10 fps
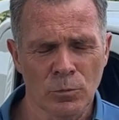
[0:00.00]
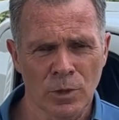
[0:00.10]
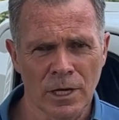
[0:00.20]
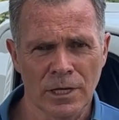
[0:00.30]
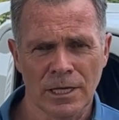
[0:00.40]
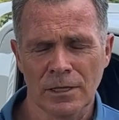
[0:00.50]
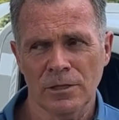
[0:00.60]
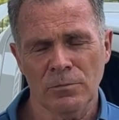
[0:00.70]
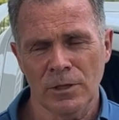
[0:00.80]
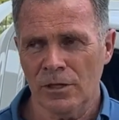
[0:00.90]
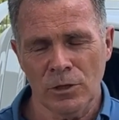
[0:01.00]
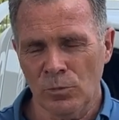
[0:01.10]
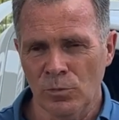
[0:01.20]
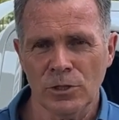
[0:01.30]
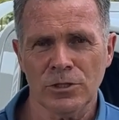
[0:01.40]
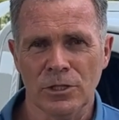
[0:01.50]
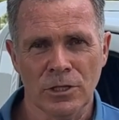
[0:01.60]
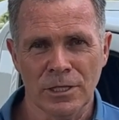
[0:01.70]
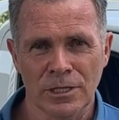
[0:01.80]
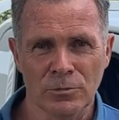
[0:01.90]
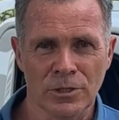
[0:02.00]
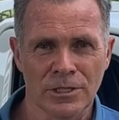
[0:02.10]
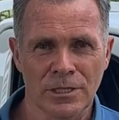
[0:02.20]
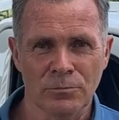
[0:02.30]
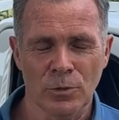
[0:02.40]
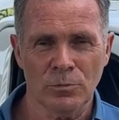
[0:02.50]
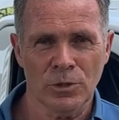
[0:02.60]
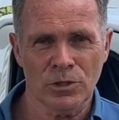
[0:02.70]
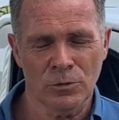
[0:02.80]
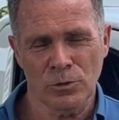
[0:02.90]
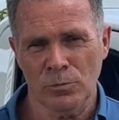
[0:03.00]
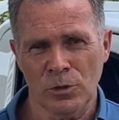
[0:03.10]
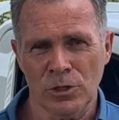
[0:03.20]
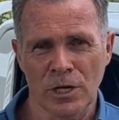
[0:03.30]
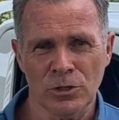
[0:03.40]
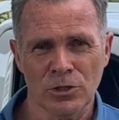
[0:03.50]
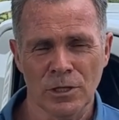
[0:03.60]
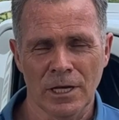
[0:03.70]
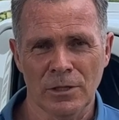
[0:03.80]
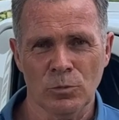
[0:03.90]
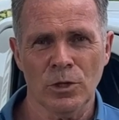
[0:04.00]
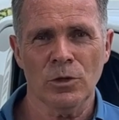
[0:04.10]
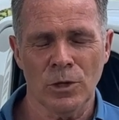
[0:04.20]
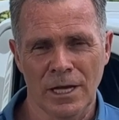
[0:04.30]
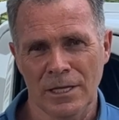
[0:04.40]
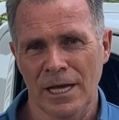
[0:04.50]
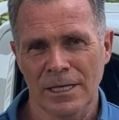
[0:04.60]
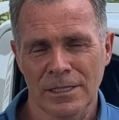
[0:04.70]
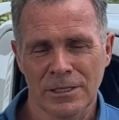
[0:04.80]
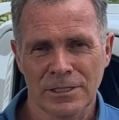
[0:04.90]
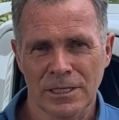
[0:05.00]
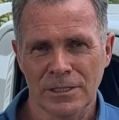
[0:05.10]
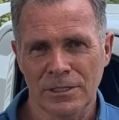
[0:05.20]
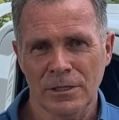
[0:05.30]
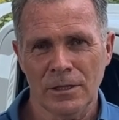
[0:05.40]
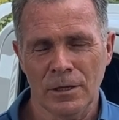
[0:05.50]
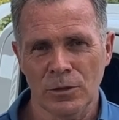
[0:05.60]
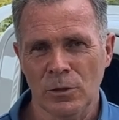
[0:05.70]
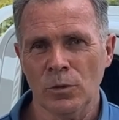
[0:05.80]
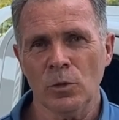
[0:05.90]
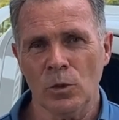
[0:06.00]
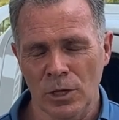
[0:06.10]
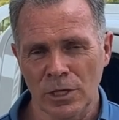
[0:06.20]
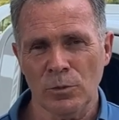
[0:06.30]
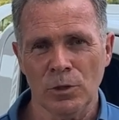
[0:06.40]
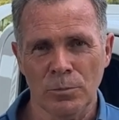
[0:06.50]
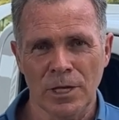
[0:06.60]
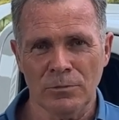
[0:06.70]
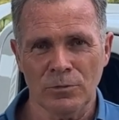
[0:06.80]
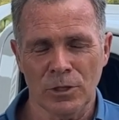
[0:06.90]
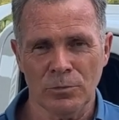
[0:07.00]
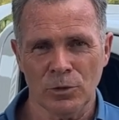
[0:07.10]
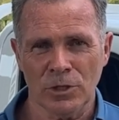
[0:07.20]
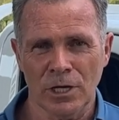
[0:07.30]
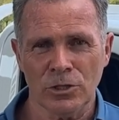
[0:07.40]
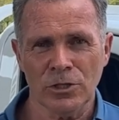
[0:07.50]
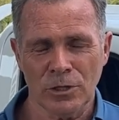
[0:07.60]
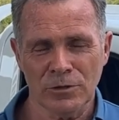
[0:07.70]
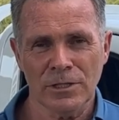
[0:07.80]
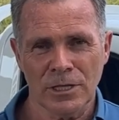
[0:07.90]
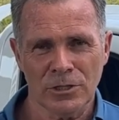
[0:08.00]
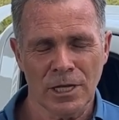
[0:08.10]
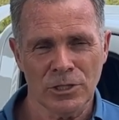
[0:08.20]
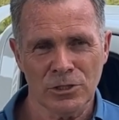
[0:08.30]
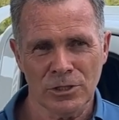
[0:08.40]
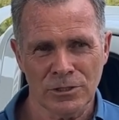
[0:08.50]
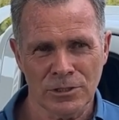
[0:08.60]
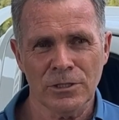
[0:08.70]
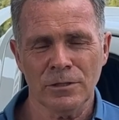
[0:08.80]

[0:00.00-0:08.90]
Well, either Victor will certainly receive permission for production and will grant licenses, or he will pay for the production of such engines.